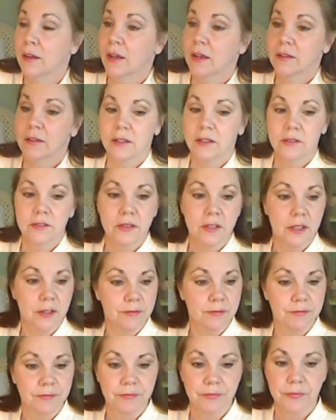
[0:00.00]
And they
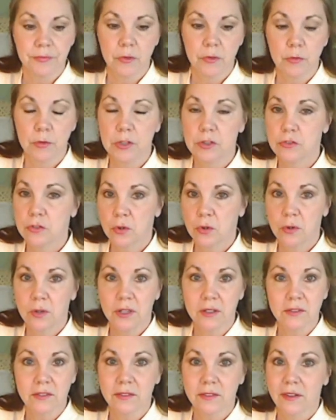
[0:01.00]
said,
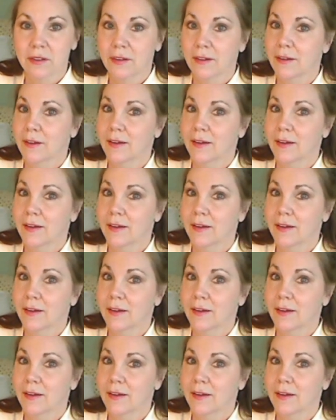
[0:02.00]
rejoice.